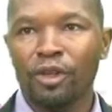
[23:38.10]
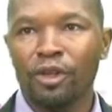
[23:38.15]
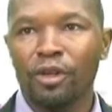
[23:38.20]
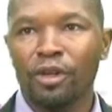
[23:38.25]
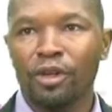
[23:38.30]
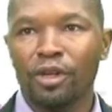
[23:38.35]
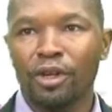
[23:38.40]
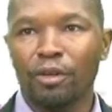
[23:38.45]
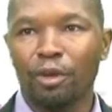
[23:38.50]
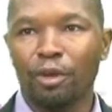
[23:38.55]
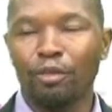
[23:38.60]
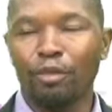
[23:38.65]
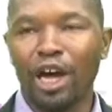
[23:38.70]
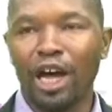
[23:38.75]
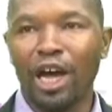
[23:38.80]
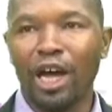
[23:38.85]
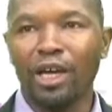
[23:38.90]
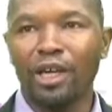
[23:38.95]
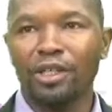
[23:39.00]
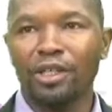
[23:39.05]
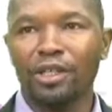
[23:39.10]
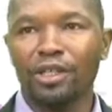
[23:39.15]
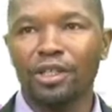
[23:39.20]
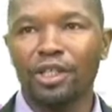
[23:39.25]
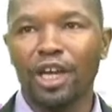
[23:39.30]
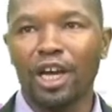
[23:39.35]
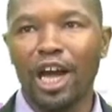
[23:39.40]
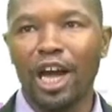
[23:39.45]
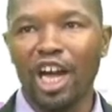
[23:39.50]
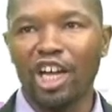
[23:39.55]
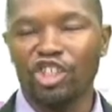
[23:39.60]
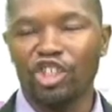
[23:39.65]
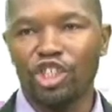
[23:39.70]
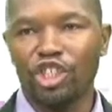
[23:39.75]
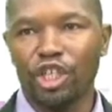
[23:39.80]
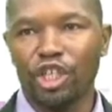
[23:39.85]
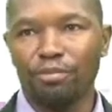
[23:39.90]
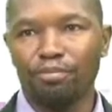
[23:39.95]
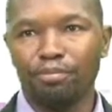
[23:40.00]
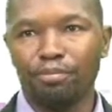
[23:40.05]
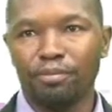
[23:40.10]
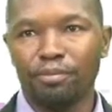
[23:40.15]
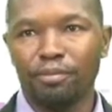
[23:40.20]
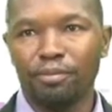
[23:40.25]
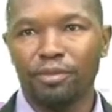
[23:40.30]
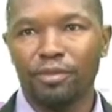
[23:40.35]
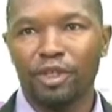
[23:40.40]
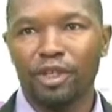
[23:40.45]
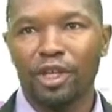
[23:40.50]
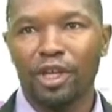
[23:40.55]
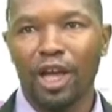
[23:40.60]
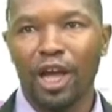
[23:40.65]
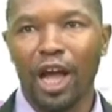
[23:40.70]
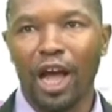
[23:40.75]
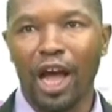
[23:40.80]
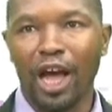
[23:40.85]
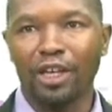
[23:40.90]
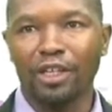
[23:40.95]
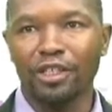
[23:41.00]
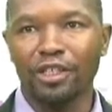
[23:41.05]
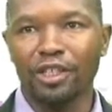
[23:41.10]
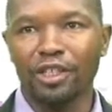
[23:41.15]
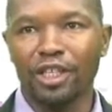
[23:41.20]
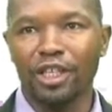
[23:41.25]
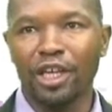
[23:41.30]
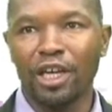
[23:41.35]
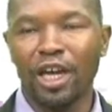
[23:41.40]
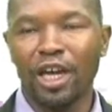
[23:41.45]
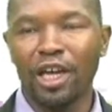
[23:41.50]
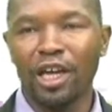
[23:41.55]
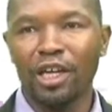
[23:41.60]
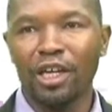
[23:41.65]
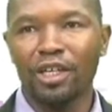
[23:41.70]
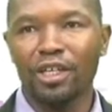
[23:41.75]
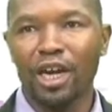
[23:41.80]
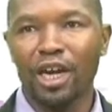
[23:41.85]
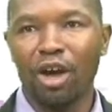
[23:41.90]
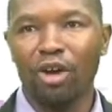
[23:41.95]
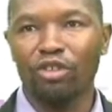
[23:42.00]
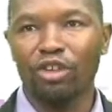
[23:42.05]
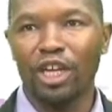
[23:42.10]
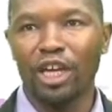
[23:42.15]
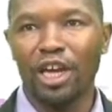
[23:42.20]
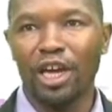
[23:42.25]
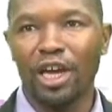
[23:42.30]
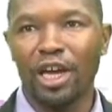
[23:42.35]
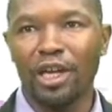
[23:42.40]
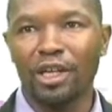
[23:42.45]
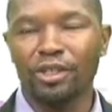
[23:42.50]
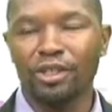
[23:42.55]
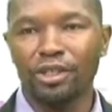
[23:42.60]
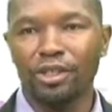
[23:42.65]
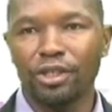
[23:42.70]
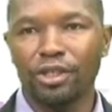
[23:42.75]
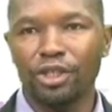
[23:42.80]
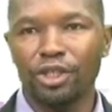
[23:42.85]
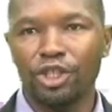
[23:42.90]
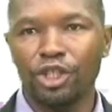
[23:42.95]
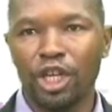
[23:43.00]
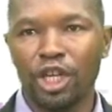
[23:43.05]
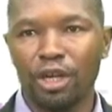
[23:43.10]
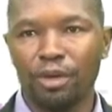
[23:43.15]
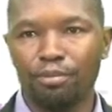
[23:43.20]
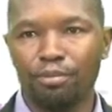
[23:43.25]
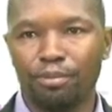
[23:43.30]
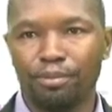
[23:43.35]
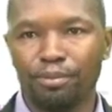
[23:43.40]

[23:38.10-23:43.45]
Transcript: Remember the heart shape and the rounded shape.